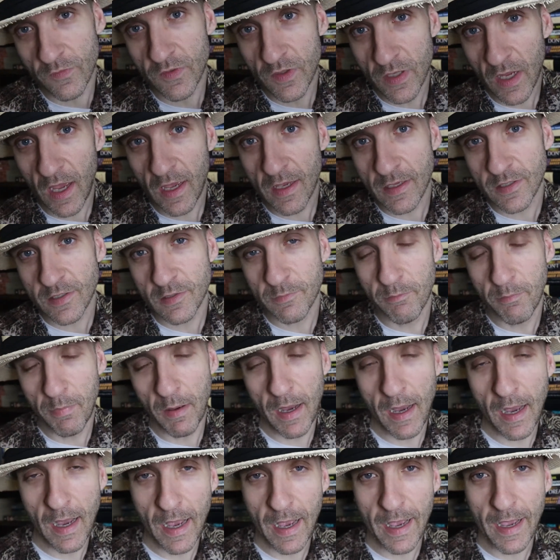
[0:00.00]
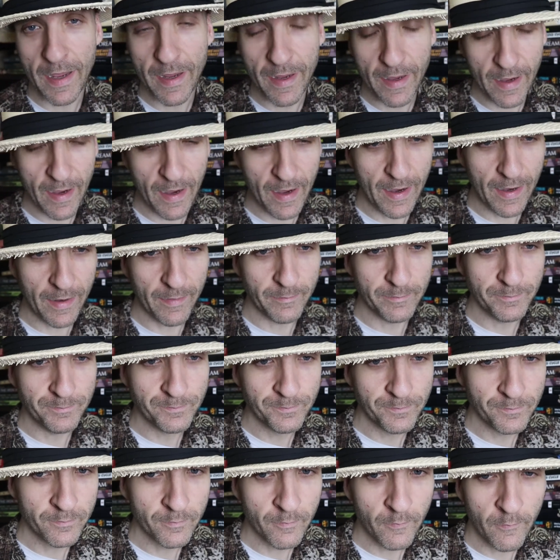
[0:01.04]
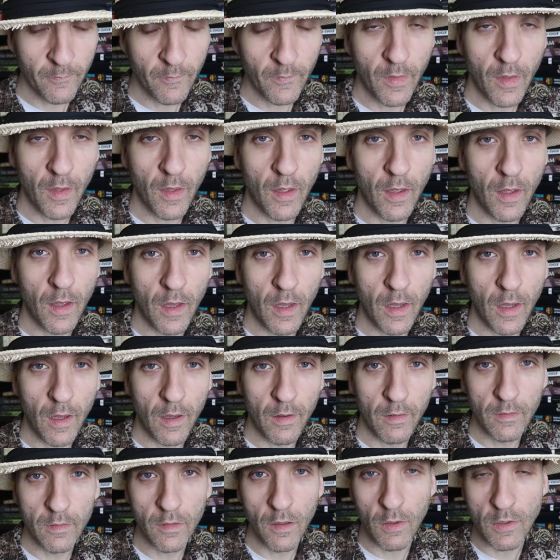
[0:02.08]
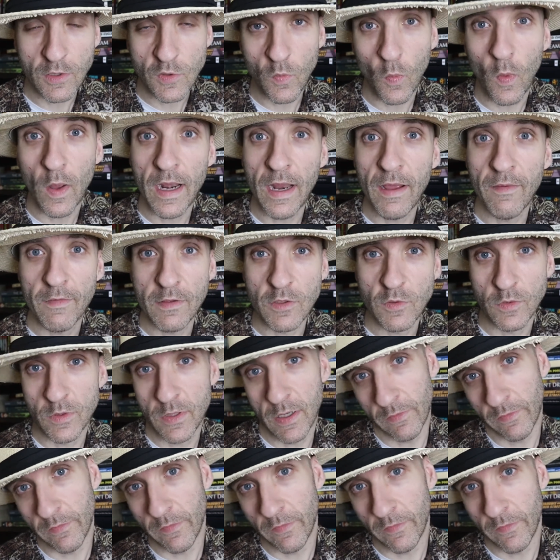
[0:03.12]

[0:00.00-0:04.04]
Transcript: of Dust by um, uh, Lawrence Watt Evans, which I